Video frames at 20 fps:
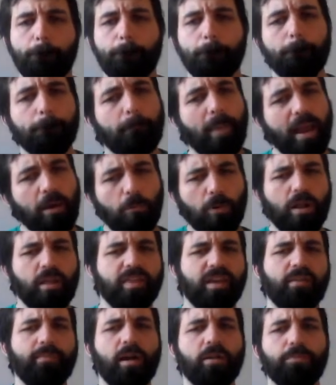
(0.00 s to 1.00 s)
Might want to
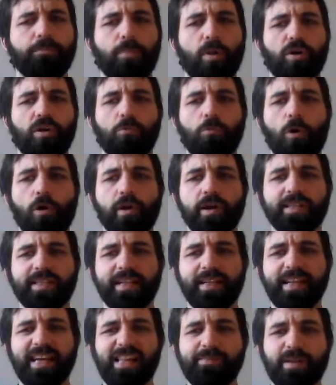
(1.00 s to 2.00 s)
think about blocking warriors a
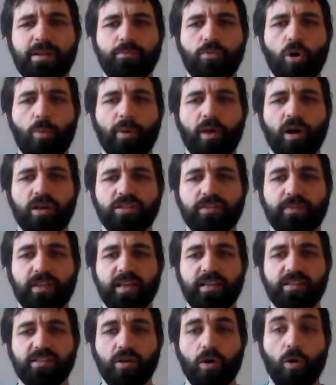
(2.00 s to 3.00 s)
little bit more because of this,